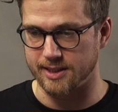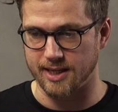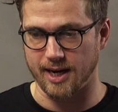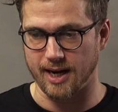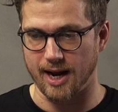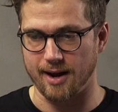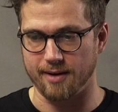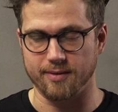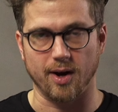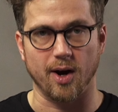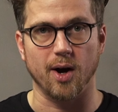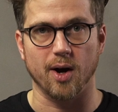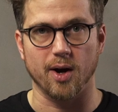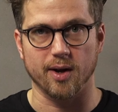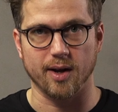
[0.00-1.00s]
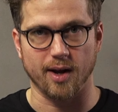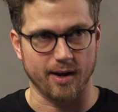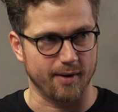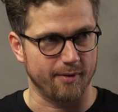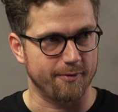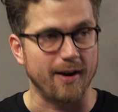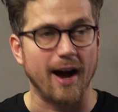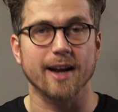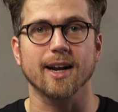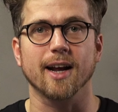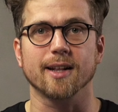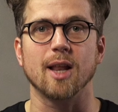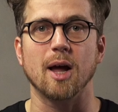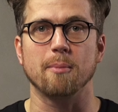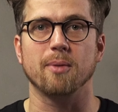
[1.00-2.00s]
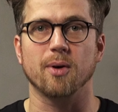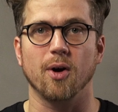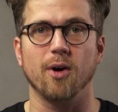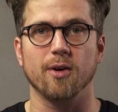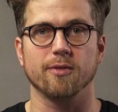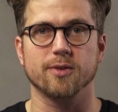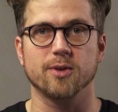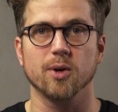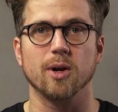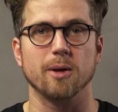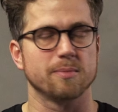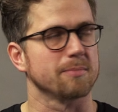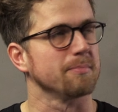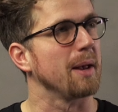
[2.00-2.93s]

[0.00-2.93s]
They have a finite number of tulips,